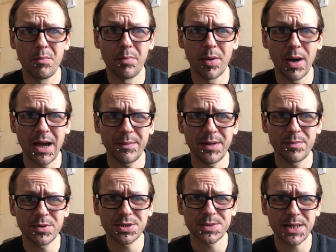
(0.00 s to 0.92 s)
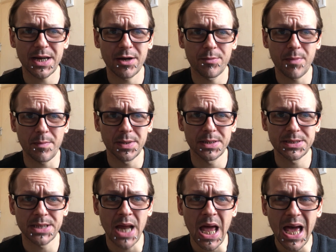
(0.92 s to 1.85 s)
But how many books do I carry on my
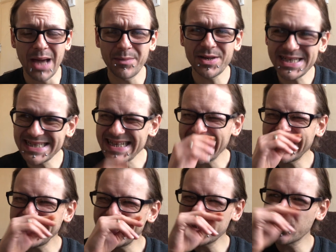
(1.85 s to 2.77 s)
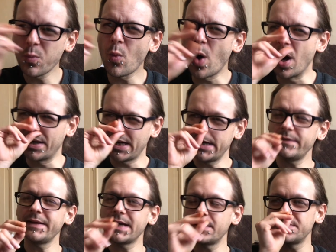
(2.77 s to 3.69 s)
person? I'm going to say at least one. I
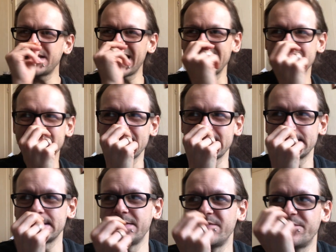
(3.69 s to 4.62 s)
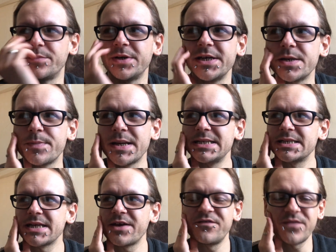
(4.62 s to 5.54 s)
don't think I'm that excessive, but it
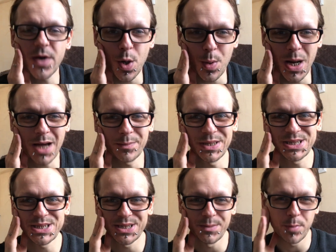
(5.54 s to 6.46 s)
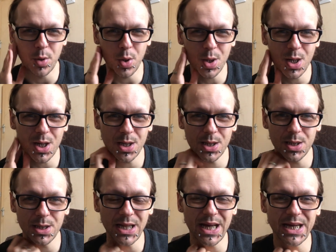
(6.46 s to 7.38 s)
depends how far I am into the book.
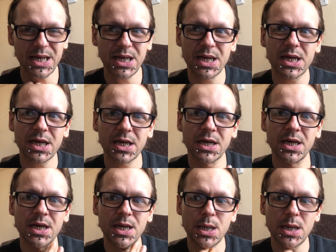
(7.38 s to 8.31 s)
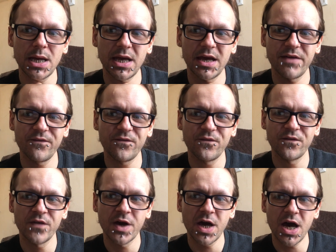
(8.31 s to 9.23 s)
Like,
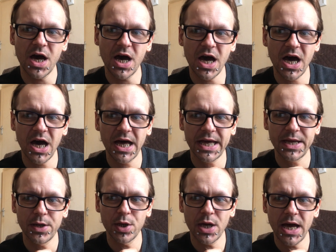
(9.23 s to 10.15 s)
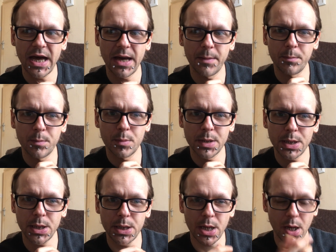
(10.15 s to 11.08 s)
if I am,
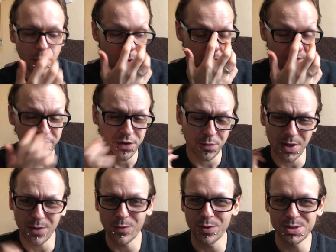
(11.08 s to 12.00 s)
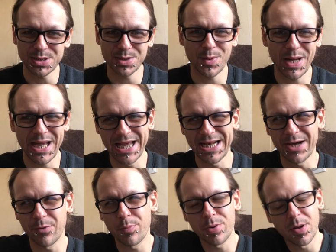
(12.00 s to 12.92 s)
you know, over 3/4 of the way, and I
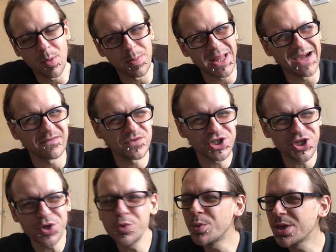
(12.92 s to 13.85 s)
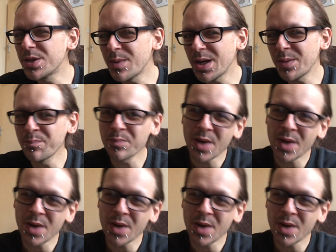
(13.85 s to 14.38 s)
will probably have 2 with me,